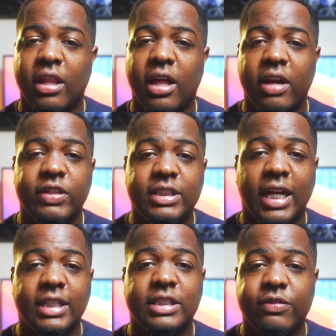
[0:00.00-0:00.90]
a lot of
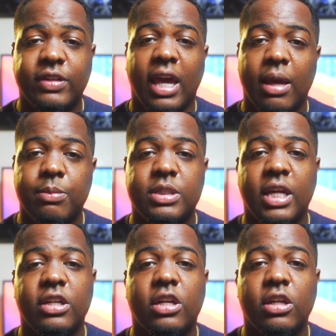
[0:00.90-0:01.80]
intensive games,
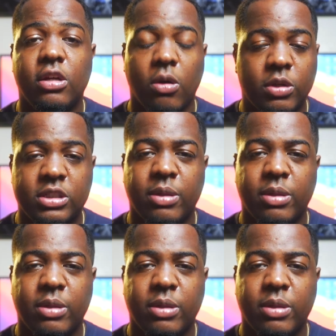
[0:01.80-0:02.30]
then you're going to notice